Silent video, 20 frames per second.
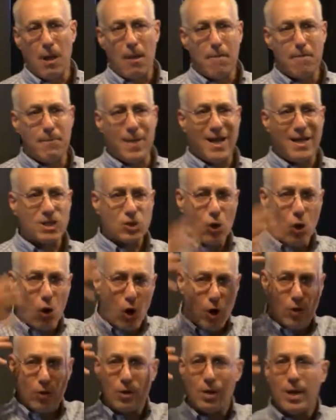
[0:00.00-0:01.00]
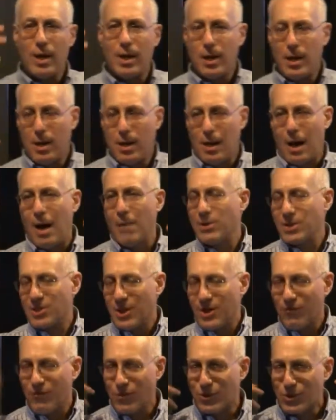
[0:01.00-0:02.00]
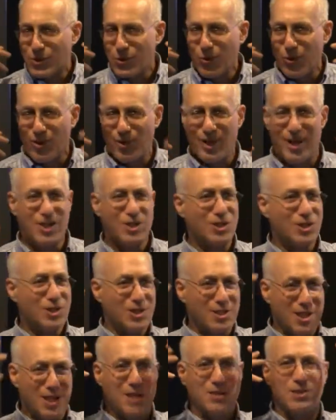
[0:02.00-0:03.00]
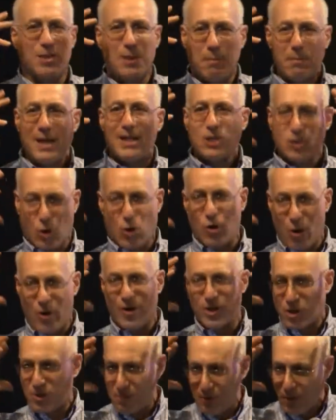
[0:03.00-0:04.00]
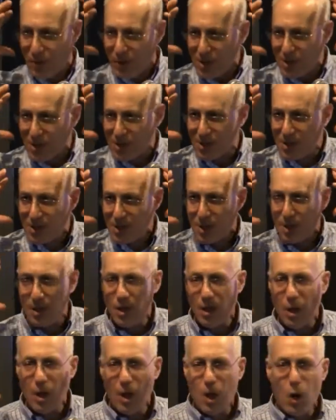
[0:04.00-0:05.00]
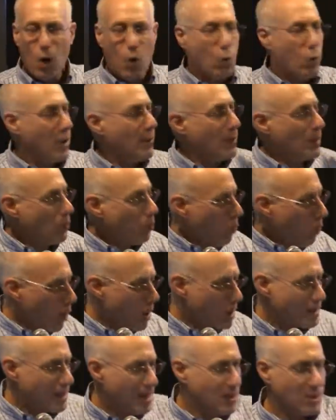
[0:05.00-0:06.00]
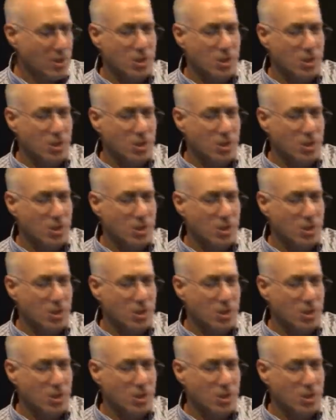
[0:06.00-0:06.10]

based on I'm going to say first correlations, and then I'll say based on our experiences, we would walk down the